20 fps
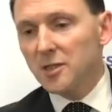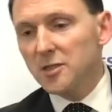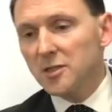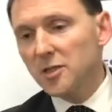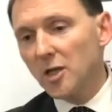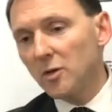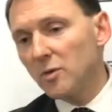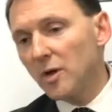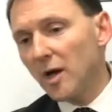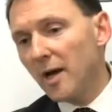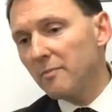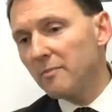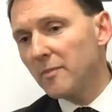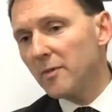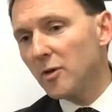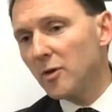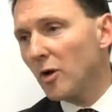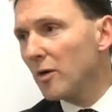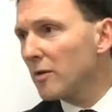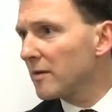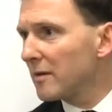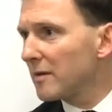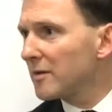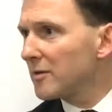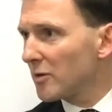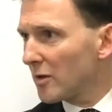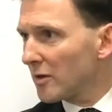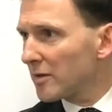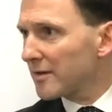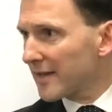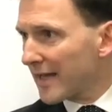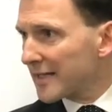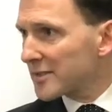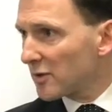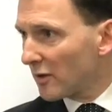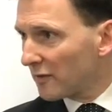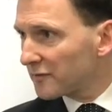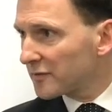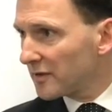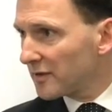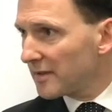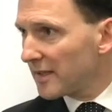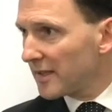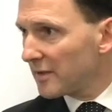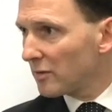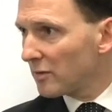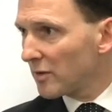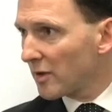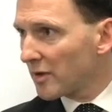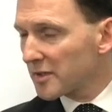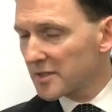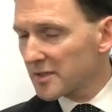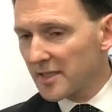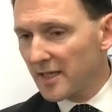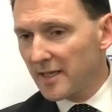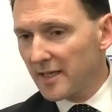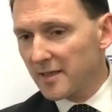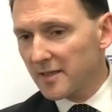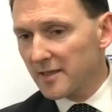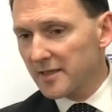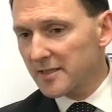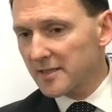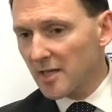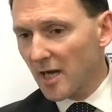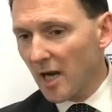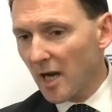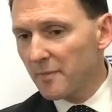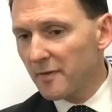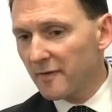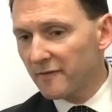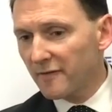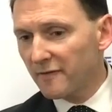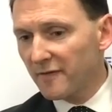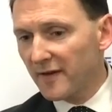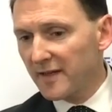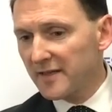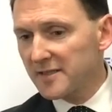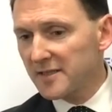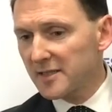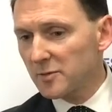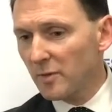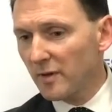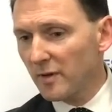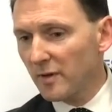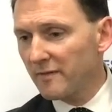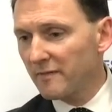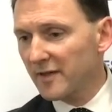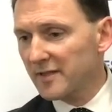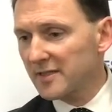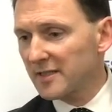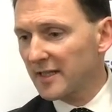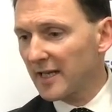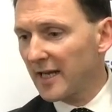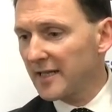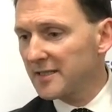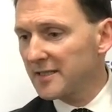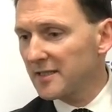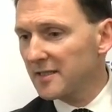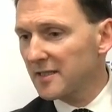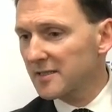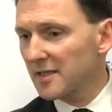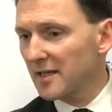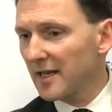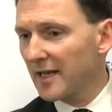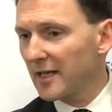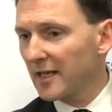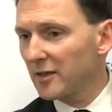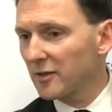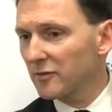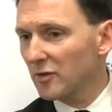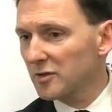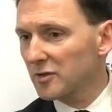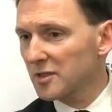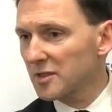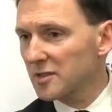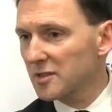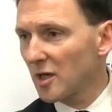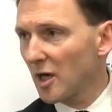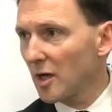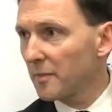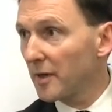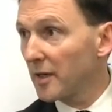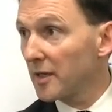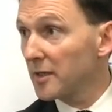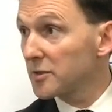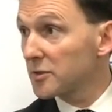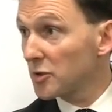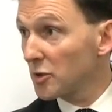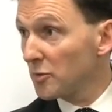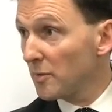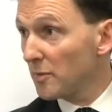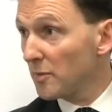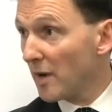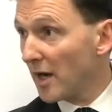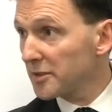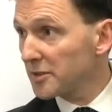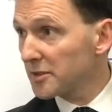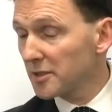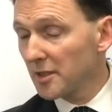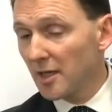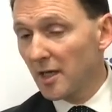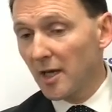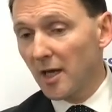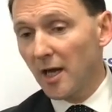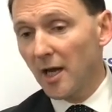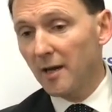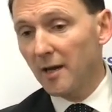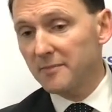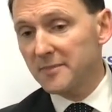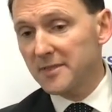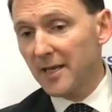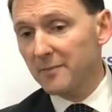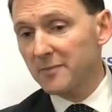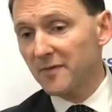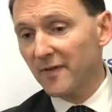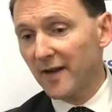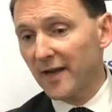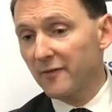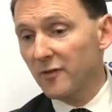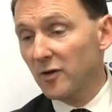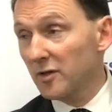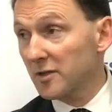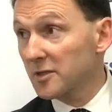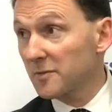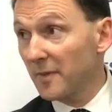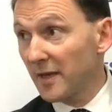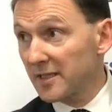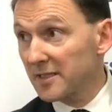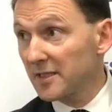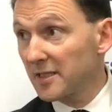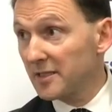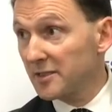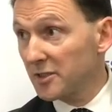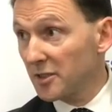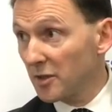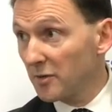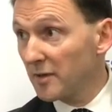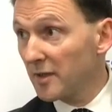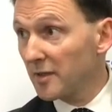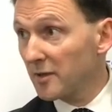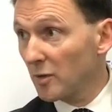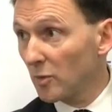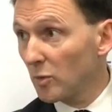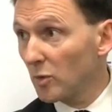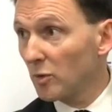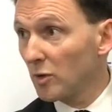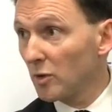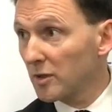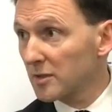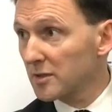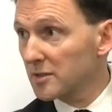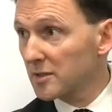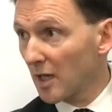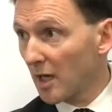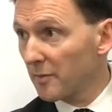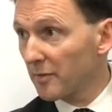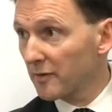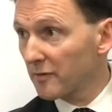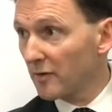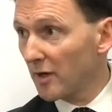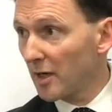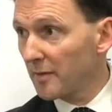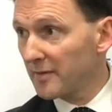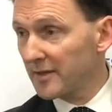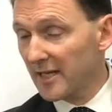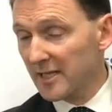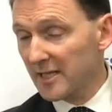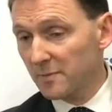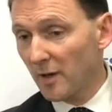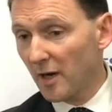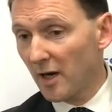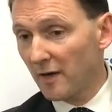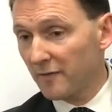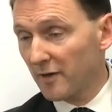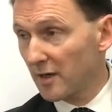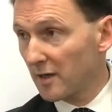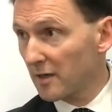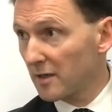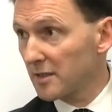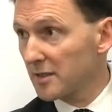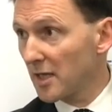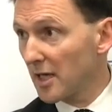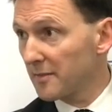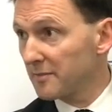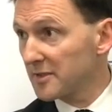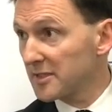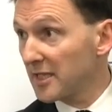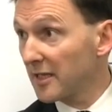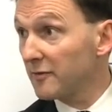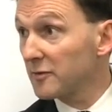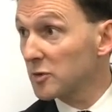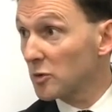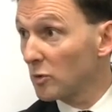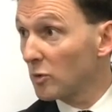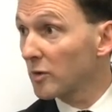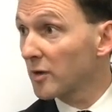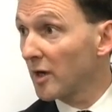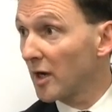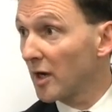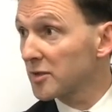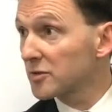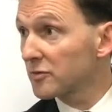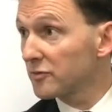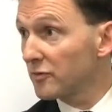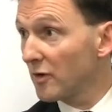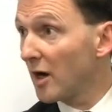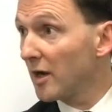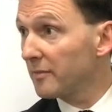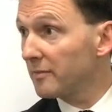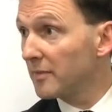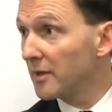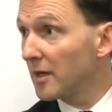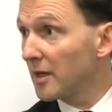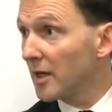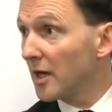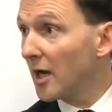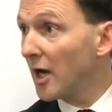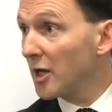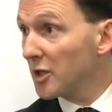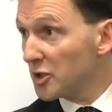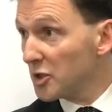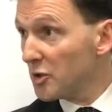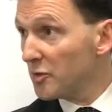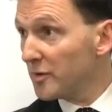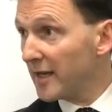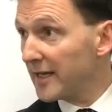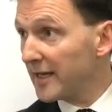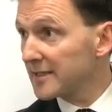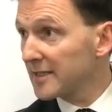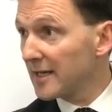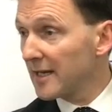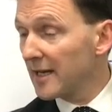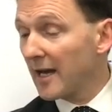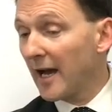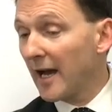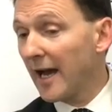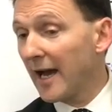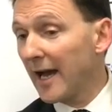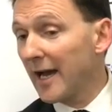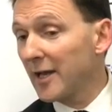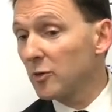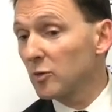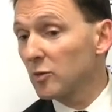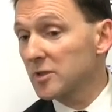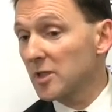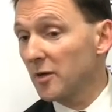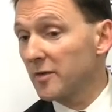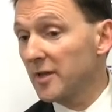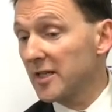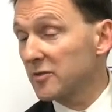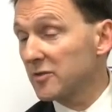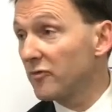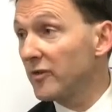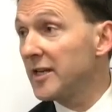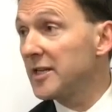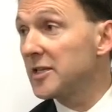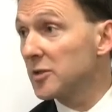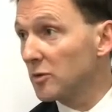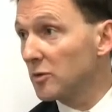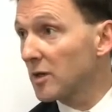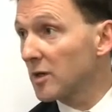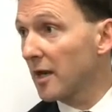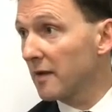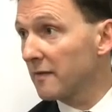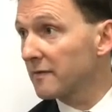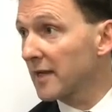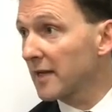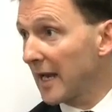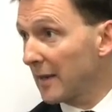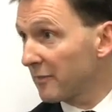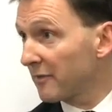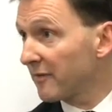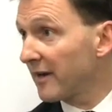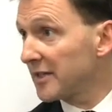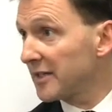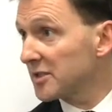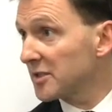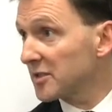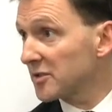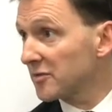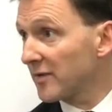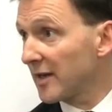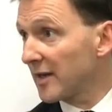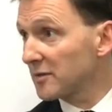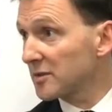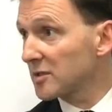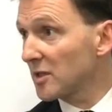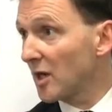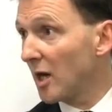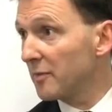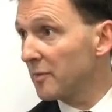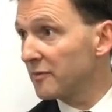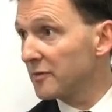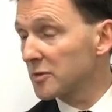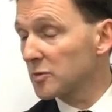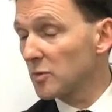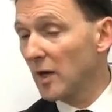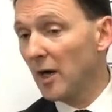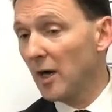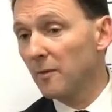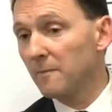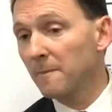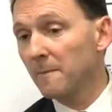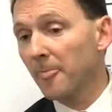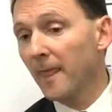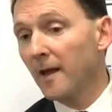So um, not not that often, in all honesty. The type of offences we're investigating doesn't link across to cyber too much. Um, Thames Valley got a specialist unit that will look at cybercrime, and that's part of our um, serious and organised crime uh, unit. Uh, and also, there's regional kind of collaborations around cyber as well.